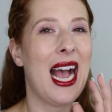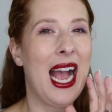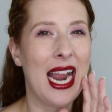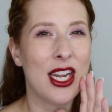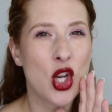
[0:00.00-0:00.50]

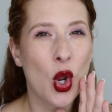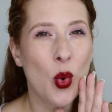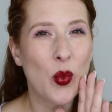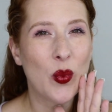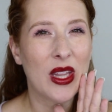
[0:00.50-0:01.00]
I
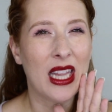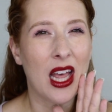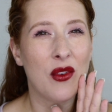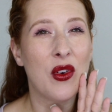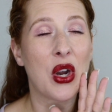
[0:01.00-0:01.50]
don't
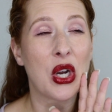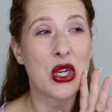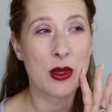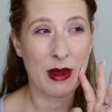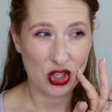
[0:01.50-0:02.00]
love her
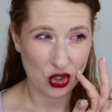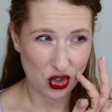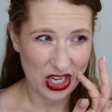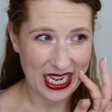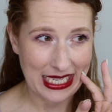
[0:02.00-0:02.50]
special
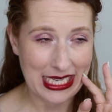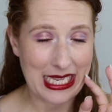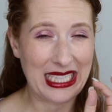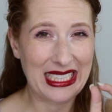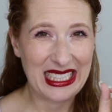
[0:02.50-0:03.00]
shades.